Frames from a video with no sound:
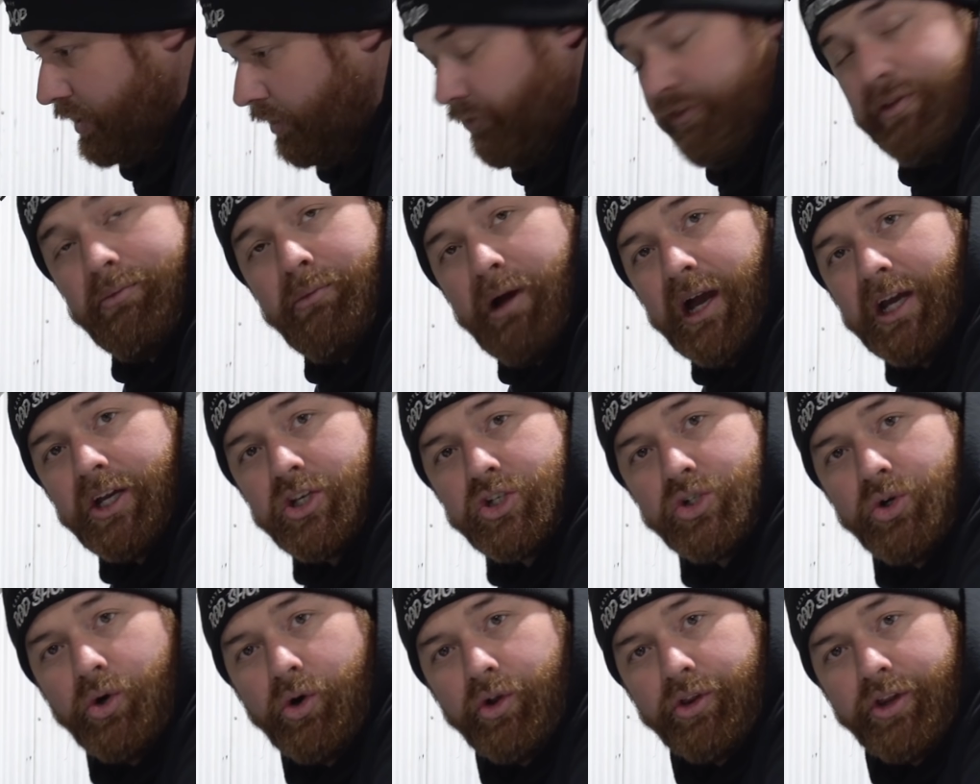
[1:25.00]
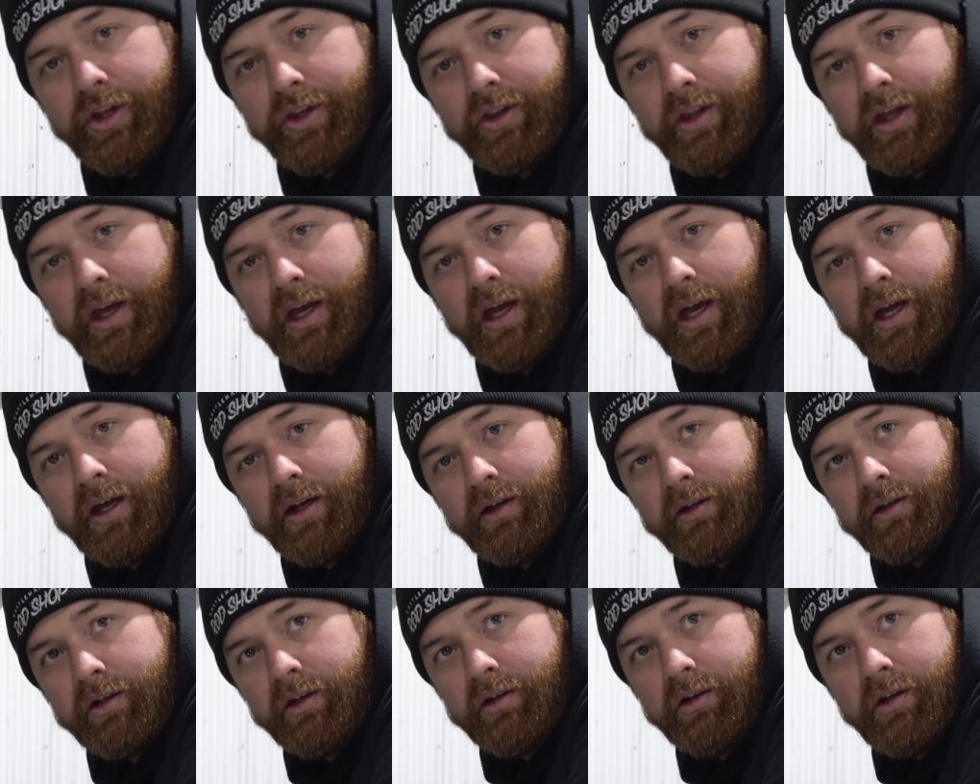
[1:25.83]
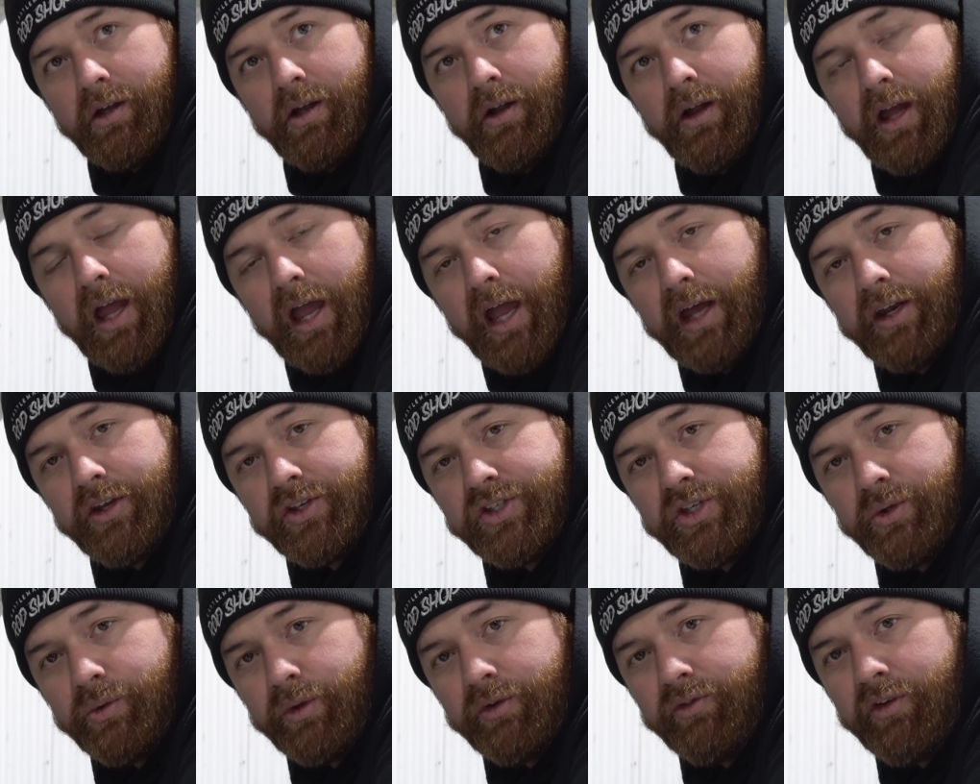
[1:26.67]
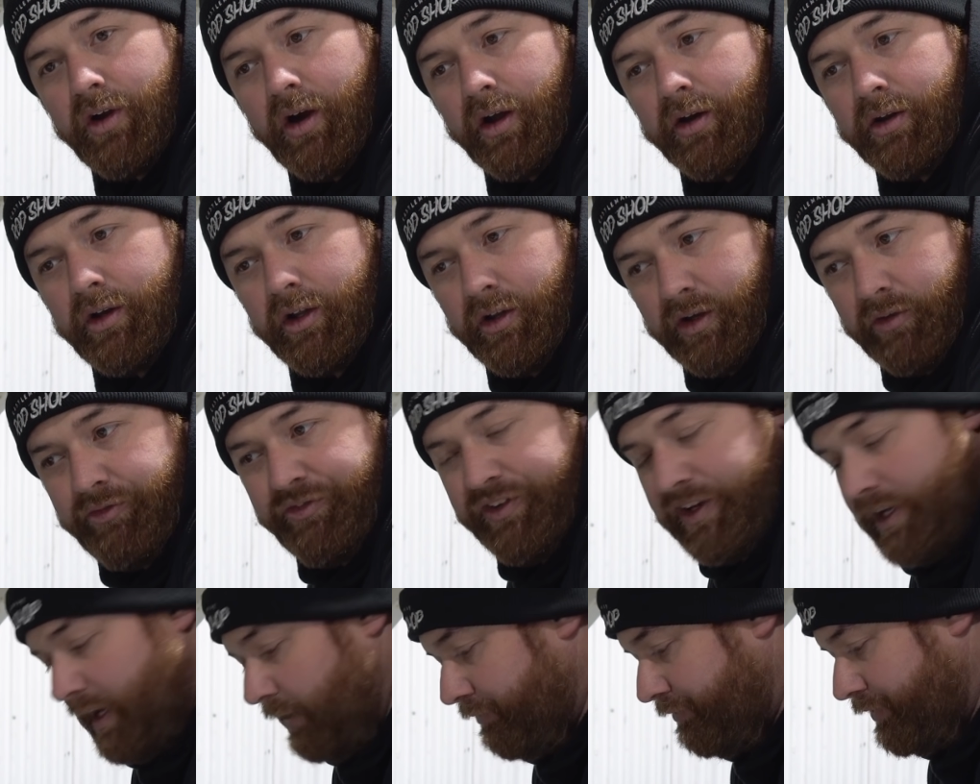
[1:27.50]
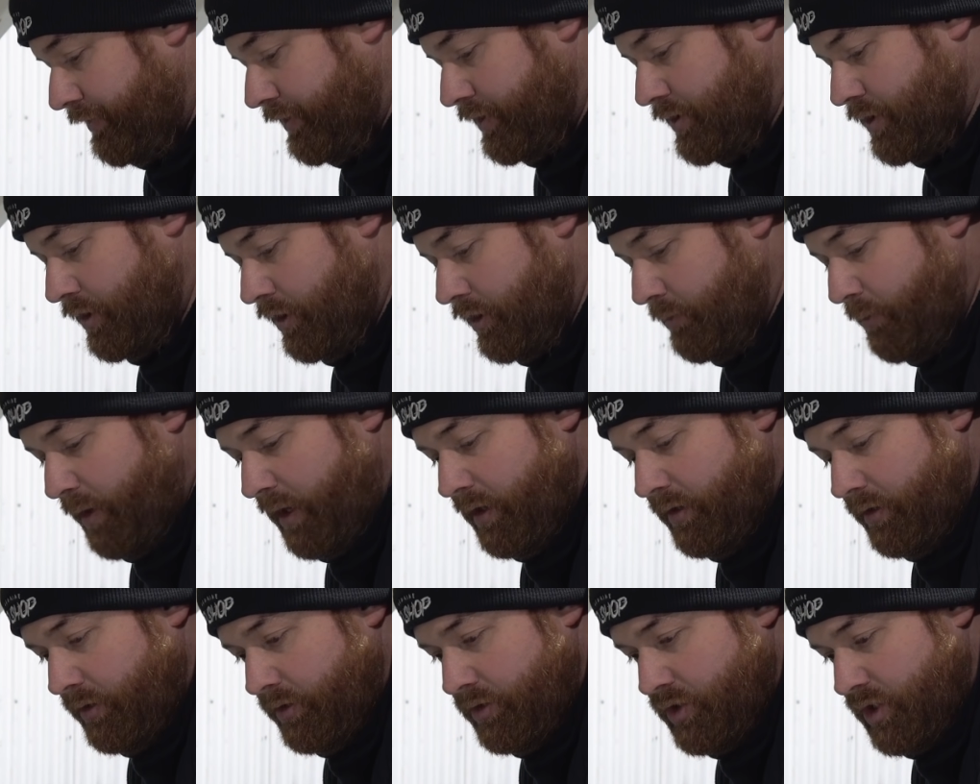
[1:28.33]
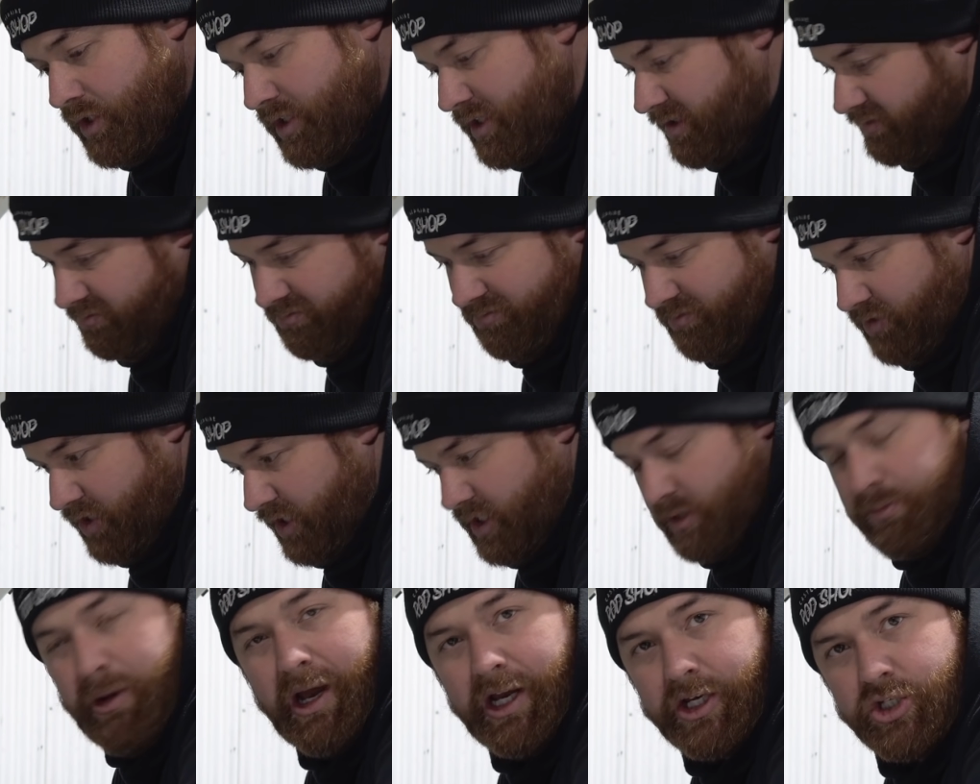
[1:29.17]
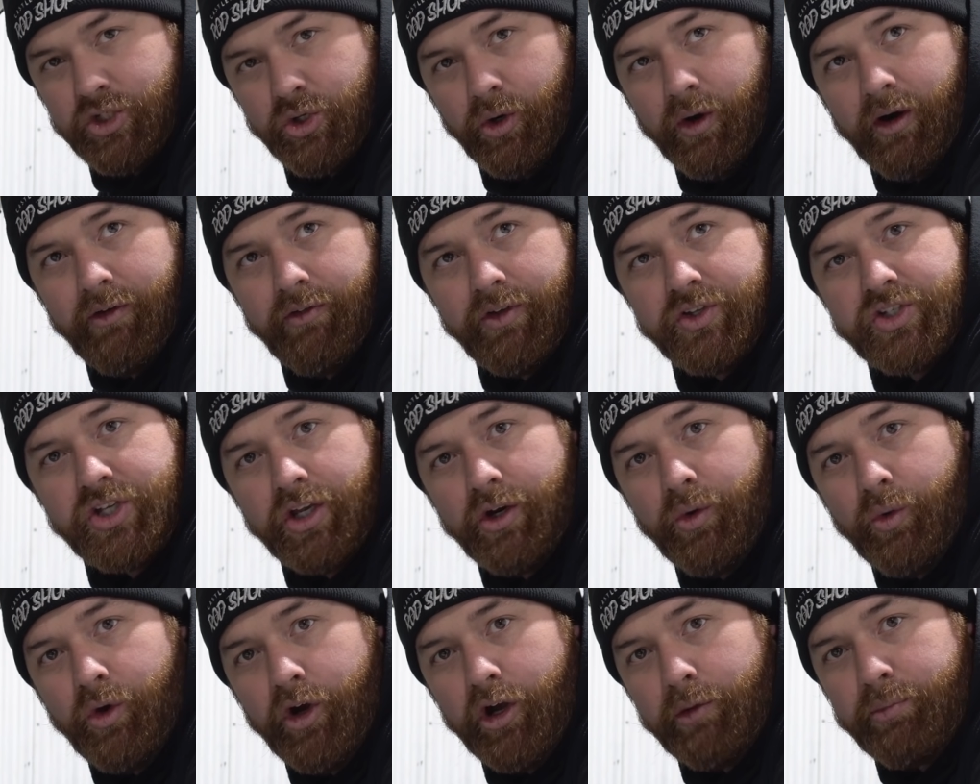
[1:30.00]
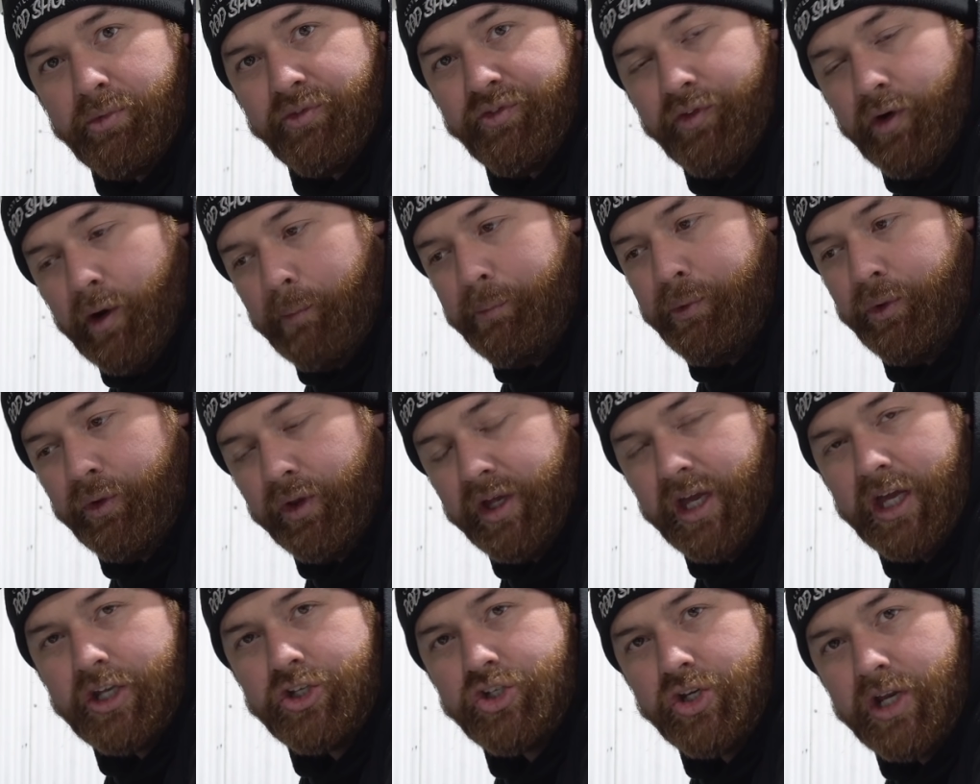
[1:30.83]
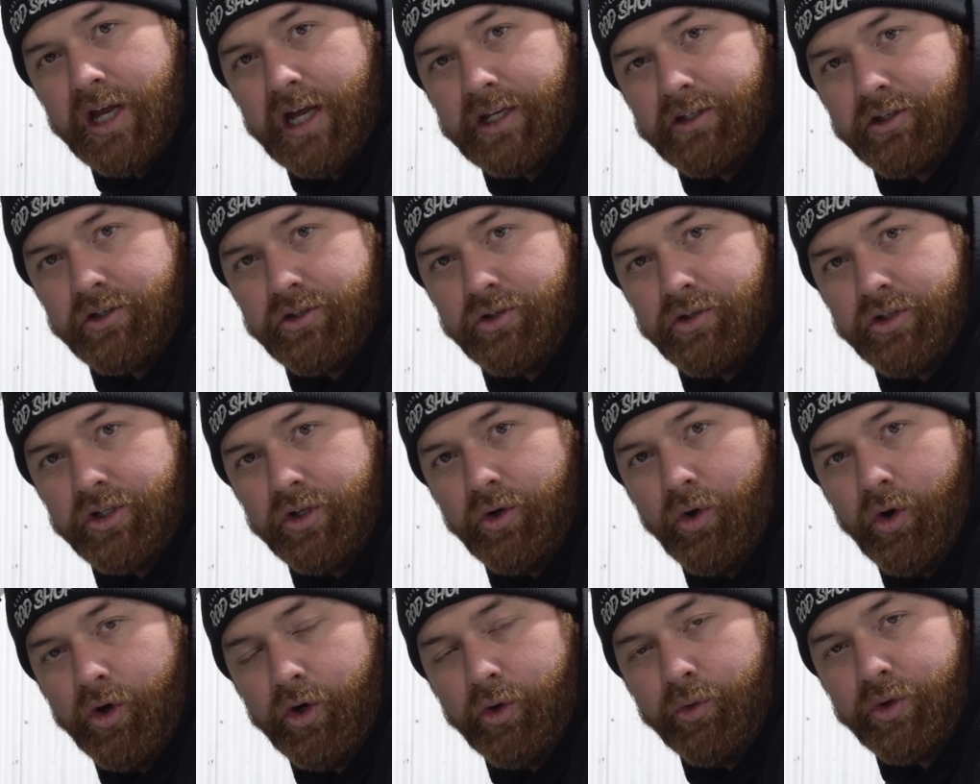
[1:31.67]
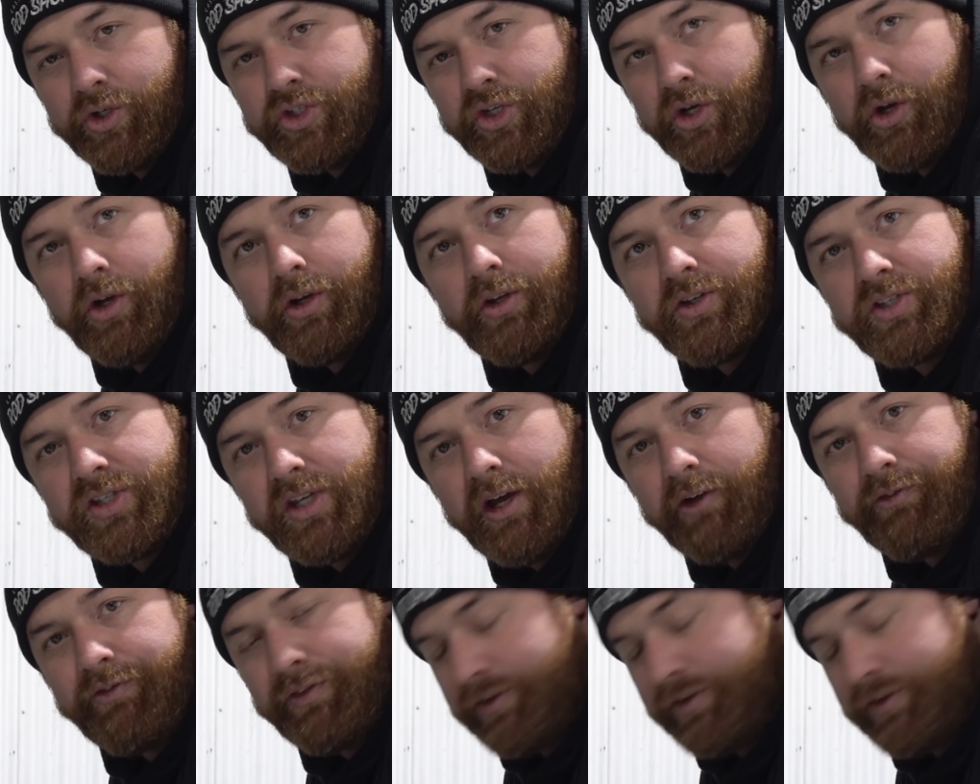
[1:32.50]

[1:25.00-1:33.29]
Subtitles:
off and make sure that the headers that we've got will fit up for the turbo. Just make sure everything's going to work before I pull the engine out to do the oil return and stuff